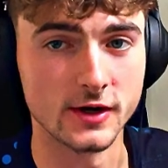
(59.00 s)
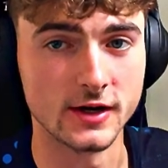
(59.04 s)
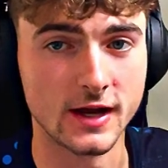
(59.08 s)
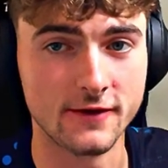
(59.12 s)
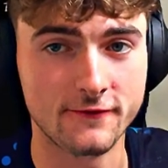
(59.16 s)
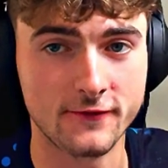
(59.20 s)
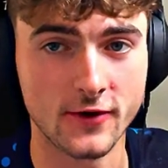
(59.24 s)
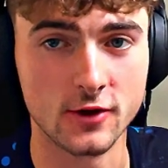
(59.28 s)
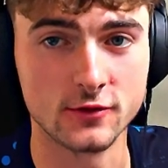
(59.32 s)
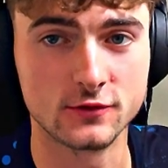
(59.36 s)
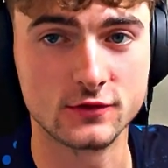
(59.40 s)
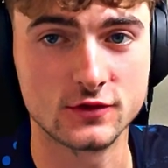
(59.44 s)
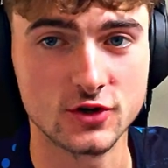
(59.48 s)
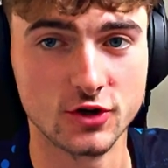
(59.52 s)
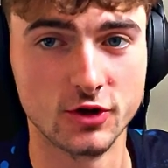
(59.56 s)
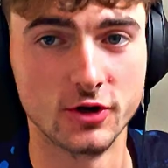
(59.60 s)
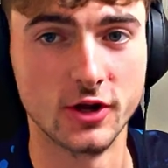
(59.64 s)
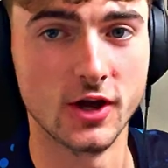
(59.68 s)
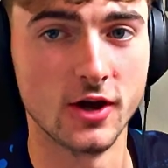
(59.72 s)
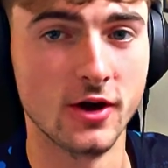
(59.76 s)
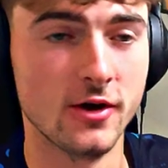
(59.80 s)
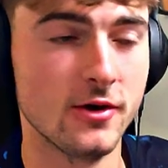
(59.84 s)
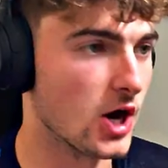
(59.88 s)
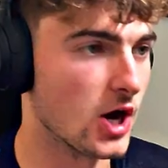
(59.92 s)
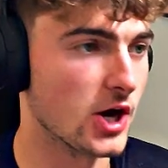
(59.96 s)
in FL
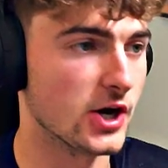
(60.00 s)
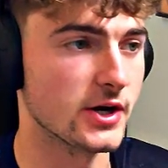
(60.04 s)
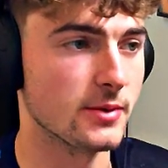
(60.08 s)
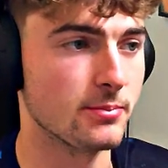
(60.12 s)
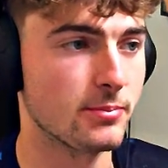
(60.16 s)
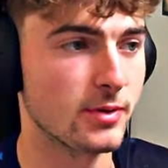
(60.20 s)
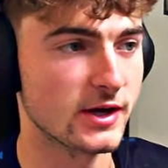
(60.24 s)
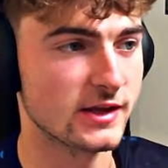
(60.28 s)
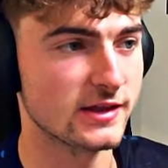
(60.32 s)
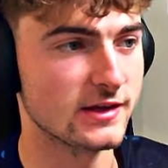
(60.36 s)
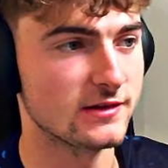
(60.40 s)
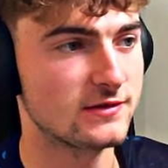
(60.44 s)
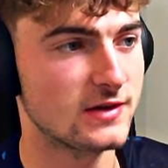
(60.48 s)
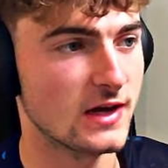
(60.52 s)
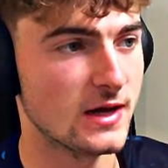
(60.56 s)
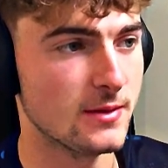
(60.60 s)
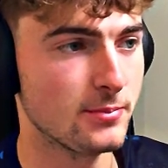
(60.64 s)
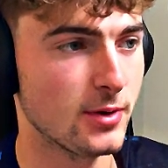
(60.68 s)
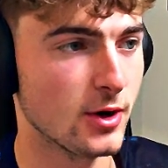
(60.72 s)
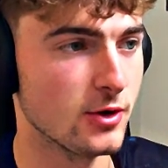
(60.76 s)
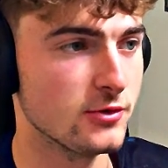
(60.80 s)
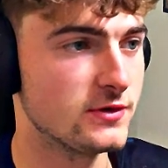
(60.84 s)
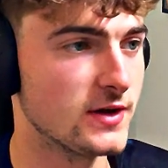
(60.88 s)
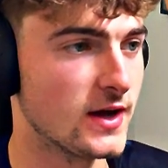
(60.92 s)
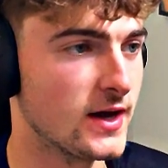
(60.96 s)
Studio. I'm gonna bring the
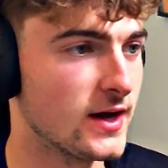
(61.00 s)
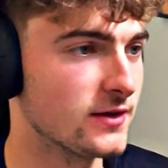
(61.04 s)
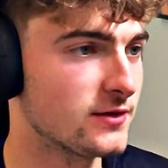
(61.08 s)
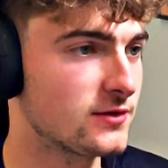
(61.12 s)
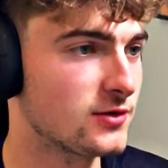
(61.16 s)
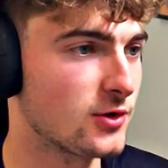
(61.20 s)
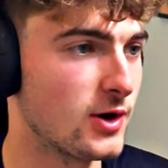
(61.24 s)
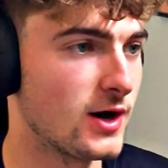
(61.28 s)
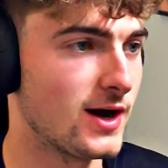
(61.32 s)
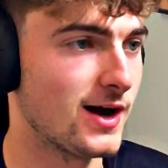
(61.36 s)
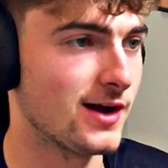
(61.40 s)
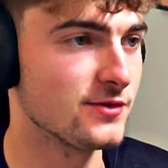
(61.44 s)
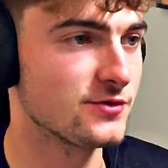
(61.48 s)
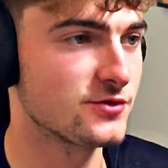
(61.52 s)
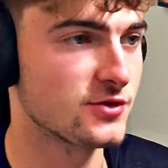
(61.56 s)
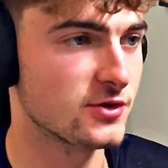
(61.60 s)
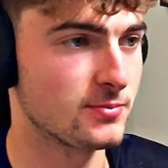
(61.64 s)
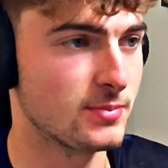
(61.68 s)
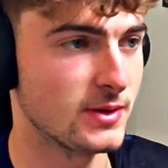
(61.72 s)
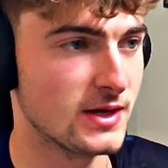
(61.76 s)
tempo down to 100